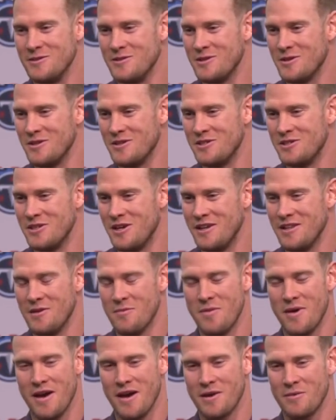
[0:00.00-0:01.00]
Took a shot in the
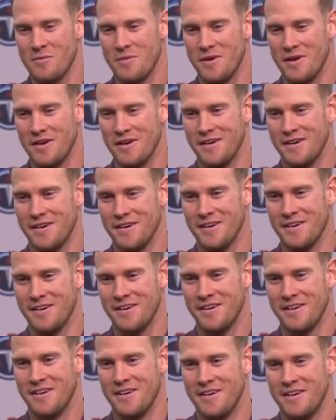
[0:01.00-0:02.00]
back, but
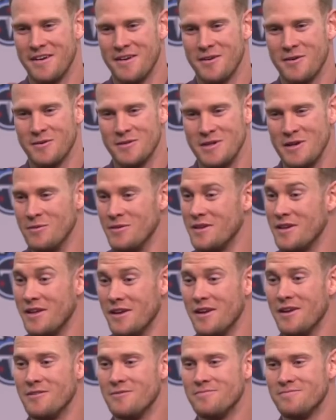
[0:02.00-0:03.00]
was able to
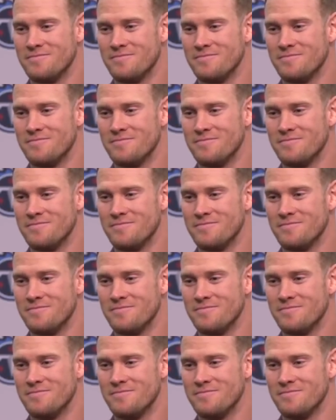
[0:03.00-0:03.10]
get in.